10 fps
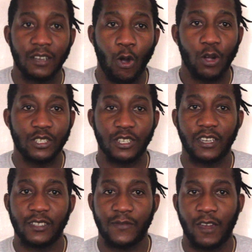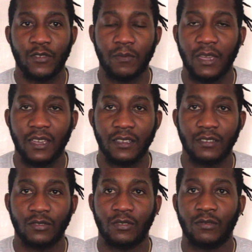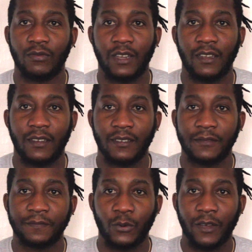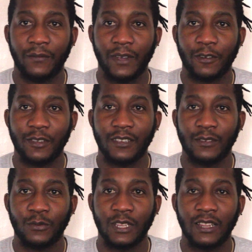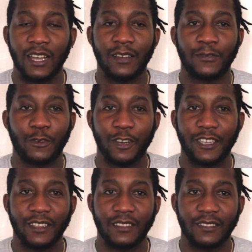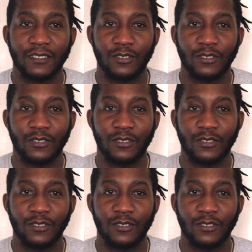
culture is very big. You know, we're we're very we love cricket.